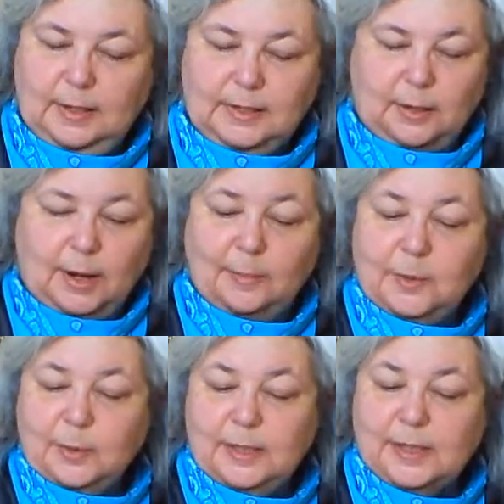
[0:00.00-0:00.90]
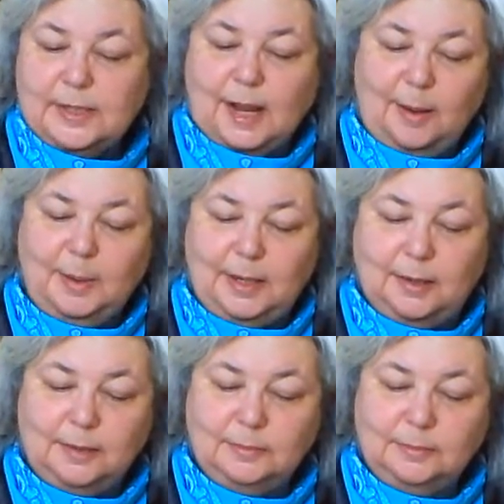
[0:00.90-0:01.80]
so I'm going to stop
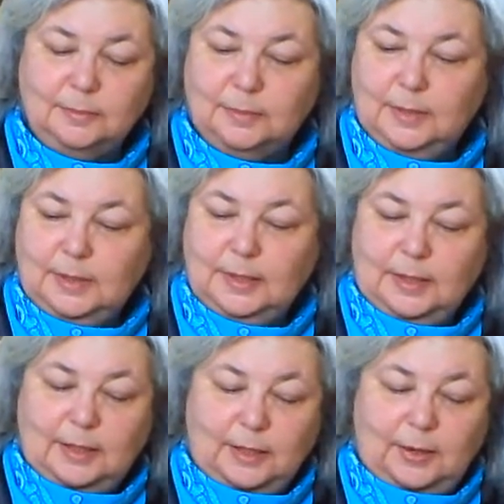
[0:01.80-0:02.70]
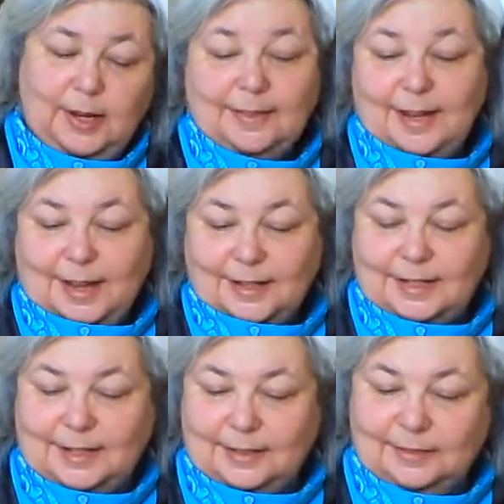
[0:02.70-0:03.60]
here. You get the
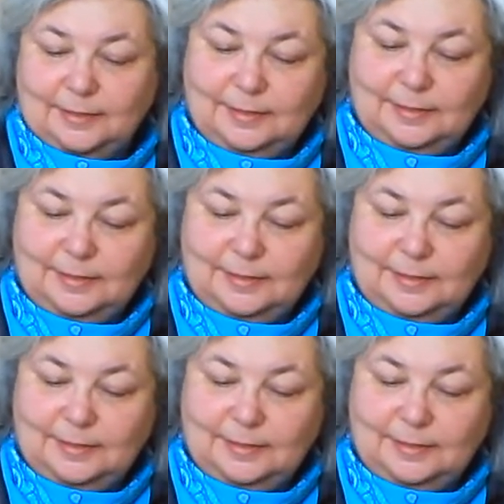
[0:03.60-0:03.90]
idea.